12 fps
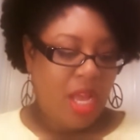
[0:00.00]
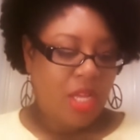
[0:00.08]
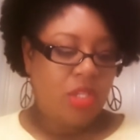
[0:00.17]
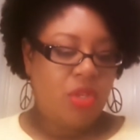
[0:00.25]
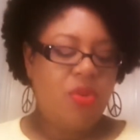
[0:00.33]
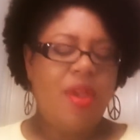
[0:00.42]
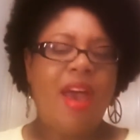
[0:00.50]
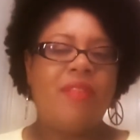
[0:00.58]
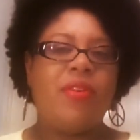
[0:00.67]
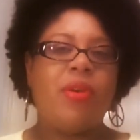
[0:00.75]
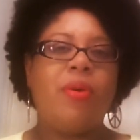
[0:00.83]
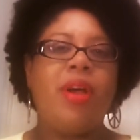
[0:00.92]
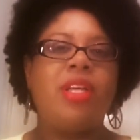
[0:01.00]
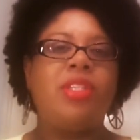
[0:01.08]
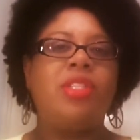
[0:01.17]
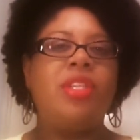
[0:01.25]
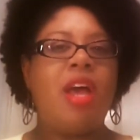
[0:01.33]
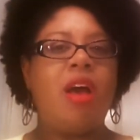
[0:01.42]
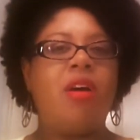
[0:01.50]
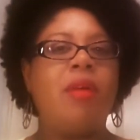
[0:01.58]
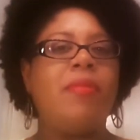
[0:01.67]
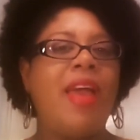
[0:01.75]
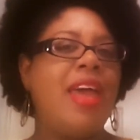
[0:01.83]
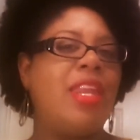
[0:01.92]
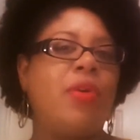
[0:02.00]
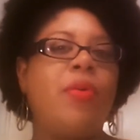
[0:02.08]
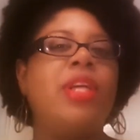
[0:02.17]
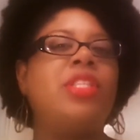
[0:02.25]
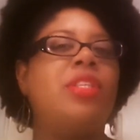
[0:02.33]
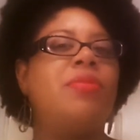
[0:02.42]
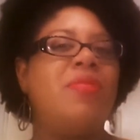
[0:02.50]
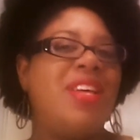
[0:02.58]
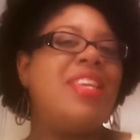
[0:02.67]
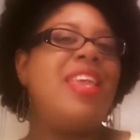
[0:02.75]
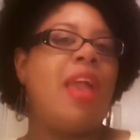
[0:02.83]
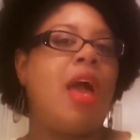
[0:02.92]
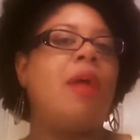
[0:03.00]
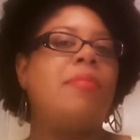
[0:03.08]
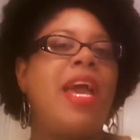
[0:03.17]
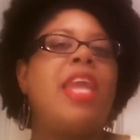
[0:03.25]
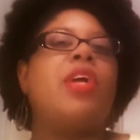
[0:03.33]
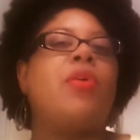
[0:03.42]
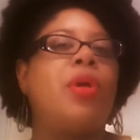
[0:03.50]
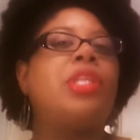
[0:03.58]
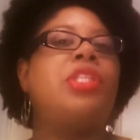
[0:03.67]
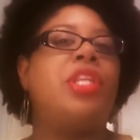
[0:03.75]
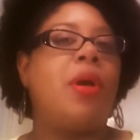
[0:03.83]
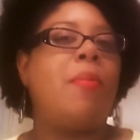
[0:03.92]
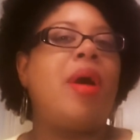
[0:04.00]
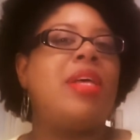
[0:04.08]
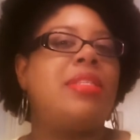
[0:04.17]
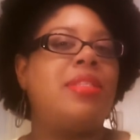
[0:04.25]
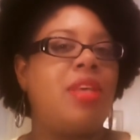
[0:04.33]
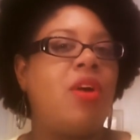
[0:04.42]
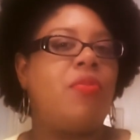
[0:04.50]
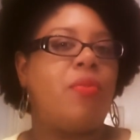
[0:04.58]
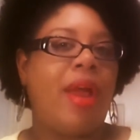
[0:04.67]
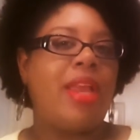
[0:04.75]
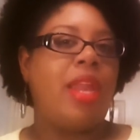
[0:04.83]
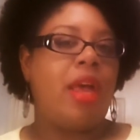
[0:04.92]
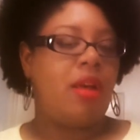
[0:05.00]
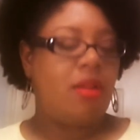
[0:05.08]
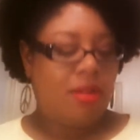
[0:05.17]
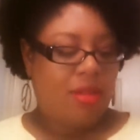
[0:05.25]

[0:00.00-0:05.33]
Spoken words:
Do you have a crush? No, I'm kind of crushing. Well, yeah, I'm kind of crushing on myself right now.